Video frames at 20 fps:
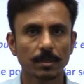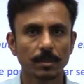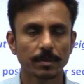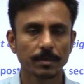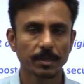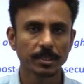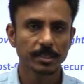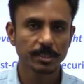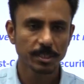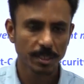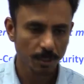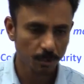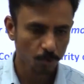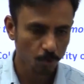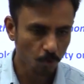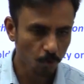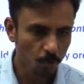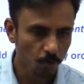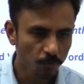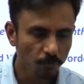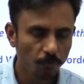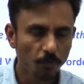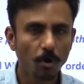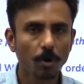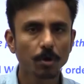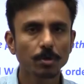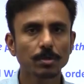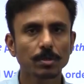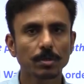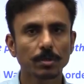Russia don't
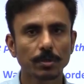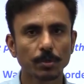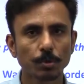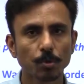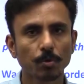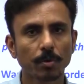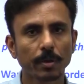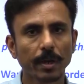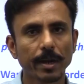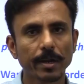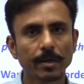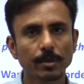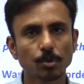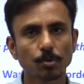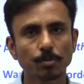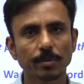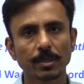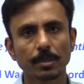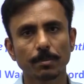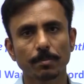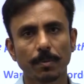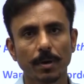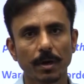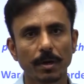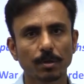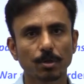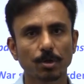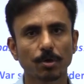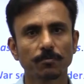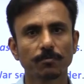want Ukraine to be the
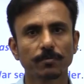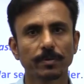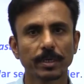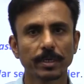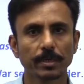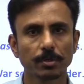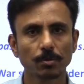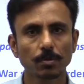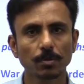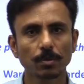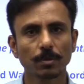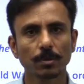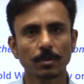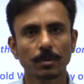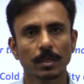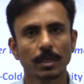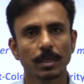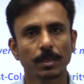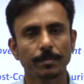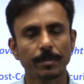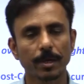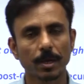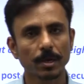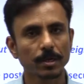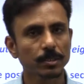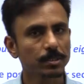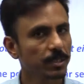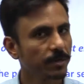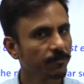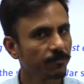part of NATO,
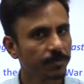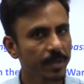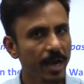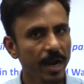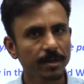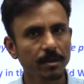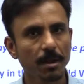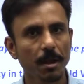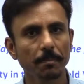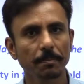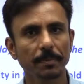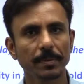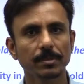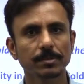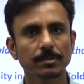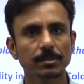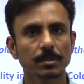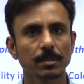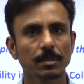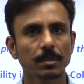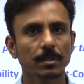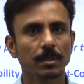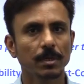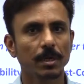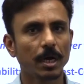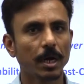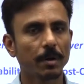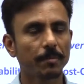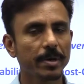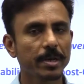because if that happens,
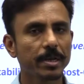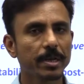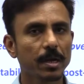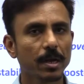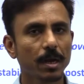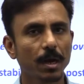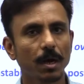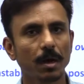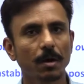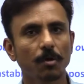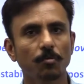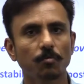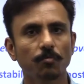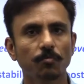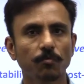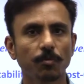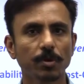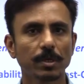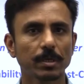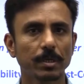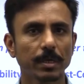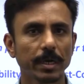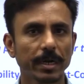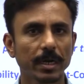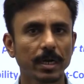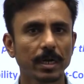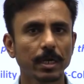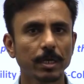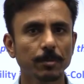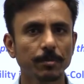America would
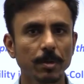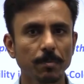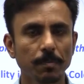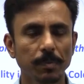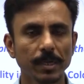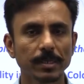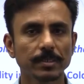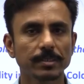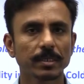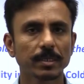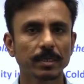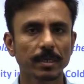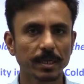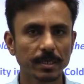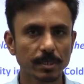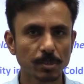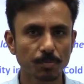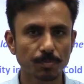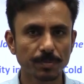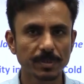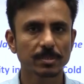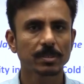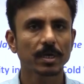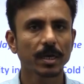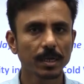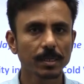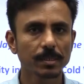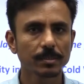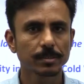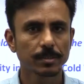directly be placing its
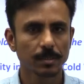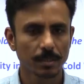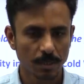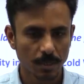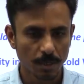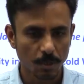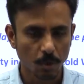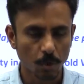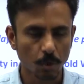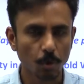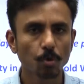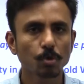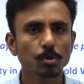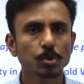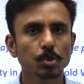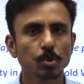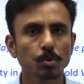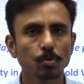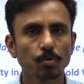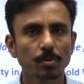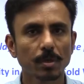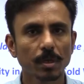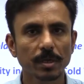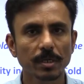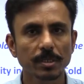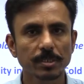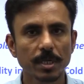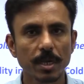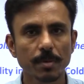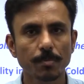missiles close to the
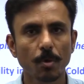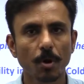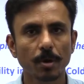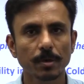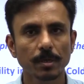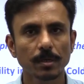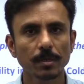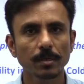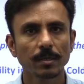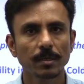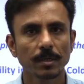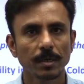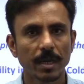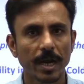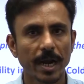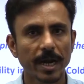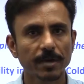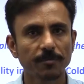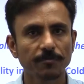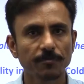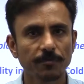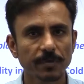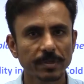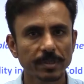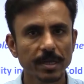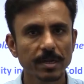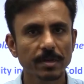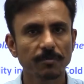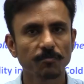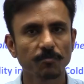Russian border, and
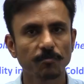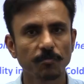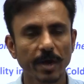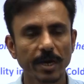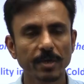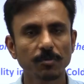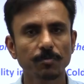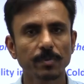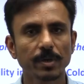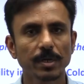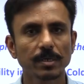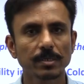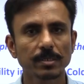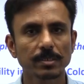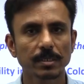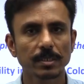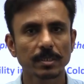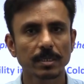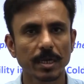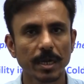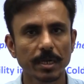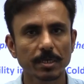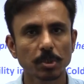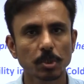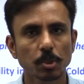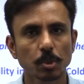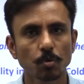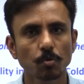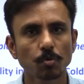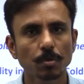within 5 minutes it can
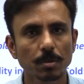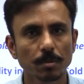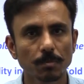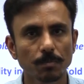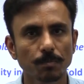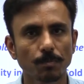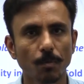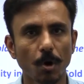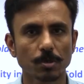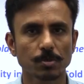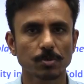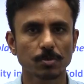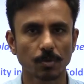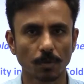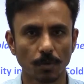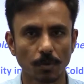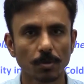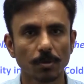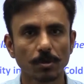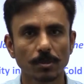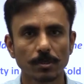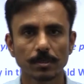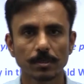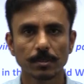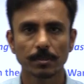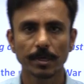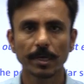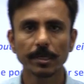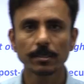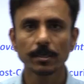shoot Moscow,
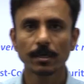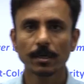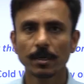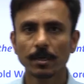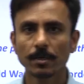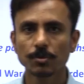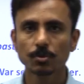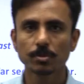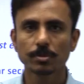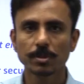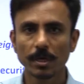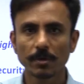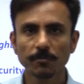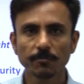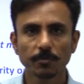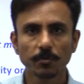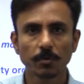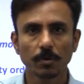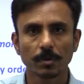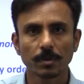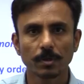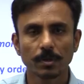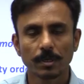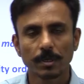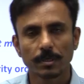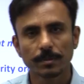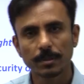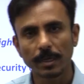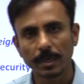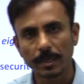right? So therefore,
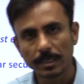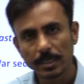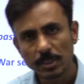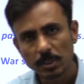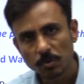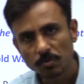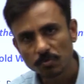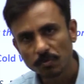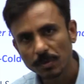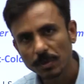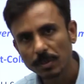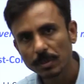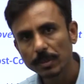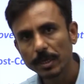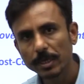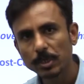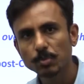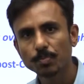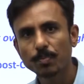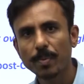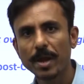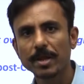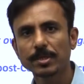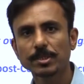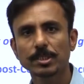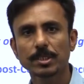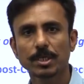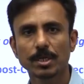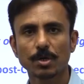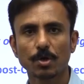the eastward
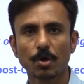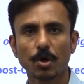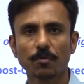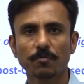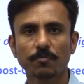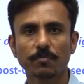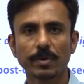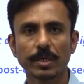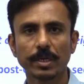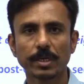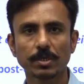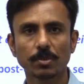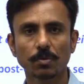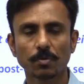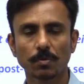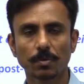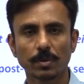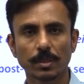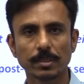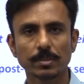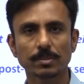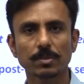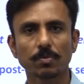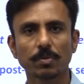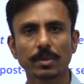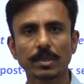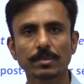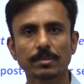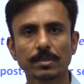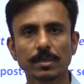expansion of NATO is the
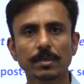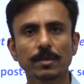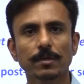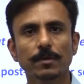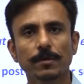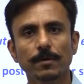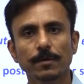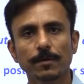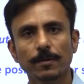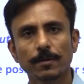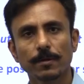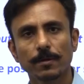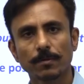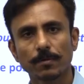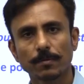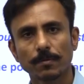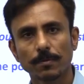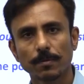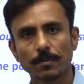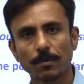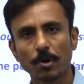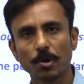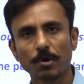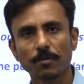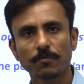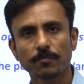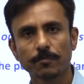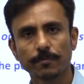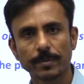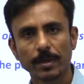reason
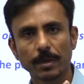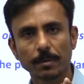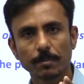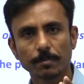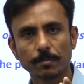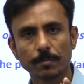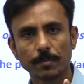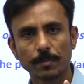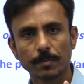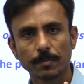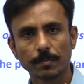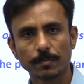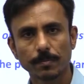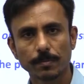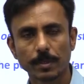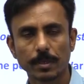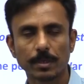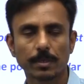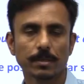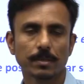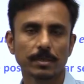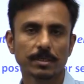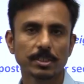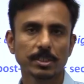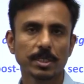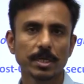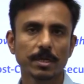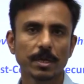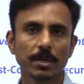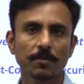of the
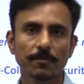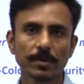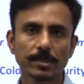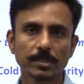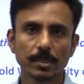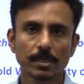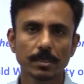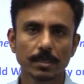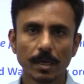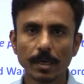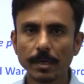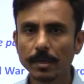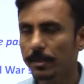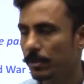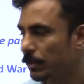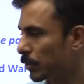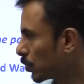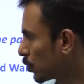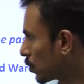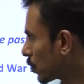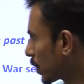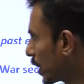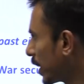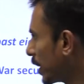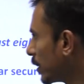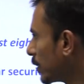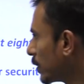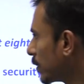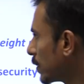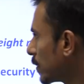Russian invasion in
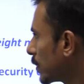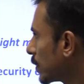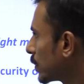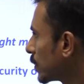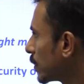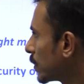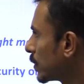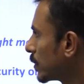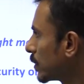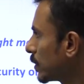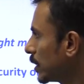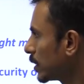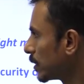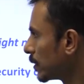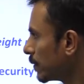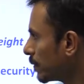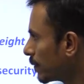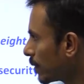Ukraine, right?